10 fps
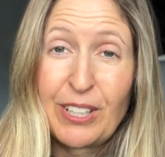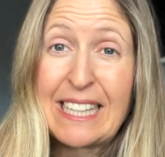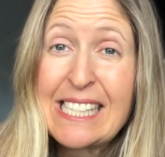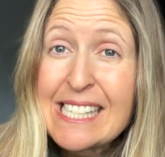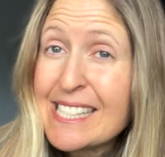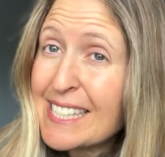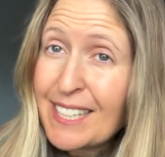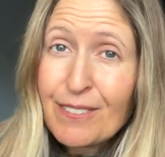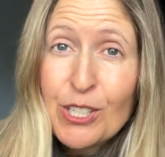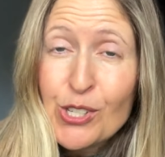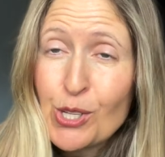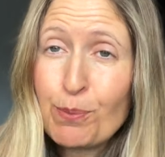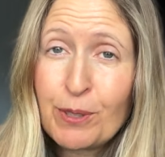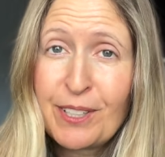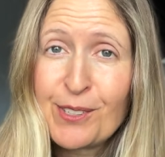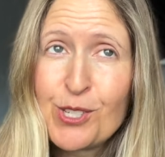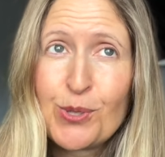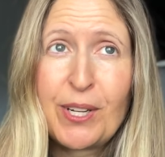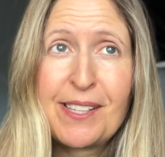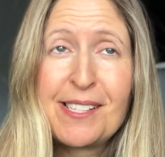And this isn't even a super long
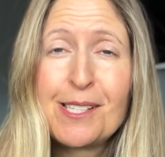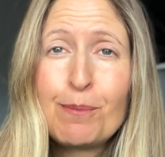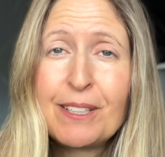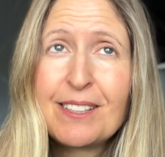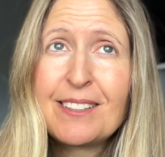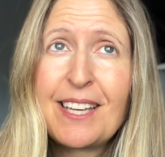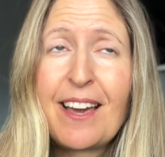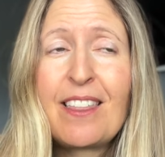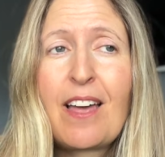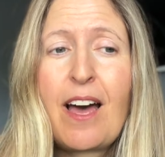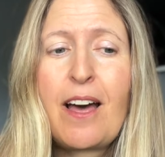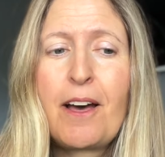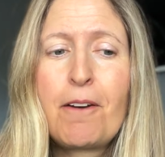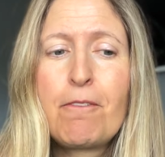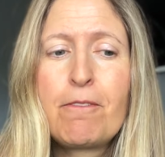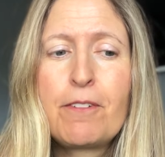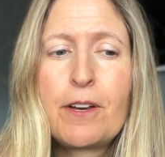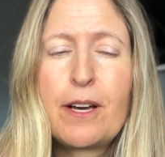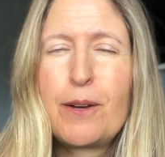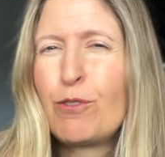story. This is about the length of
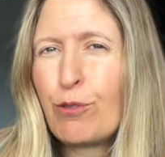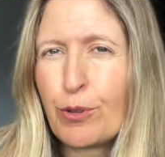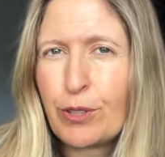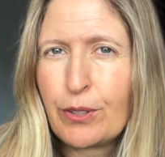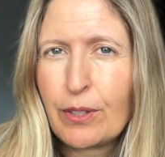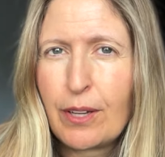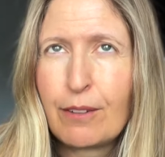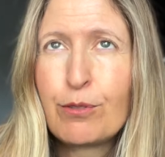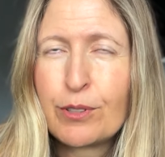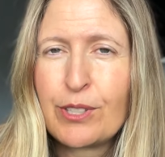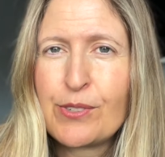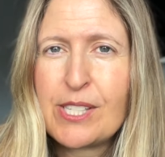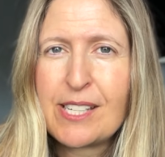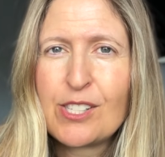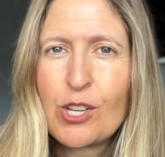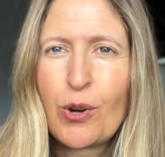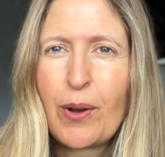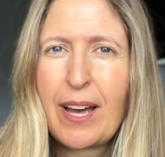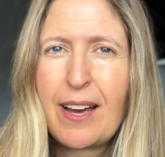um, for, uh, for Lucy. So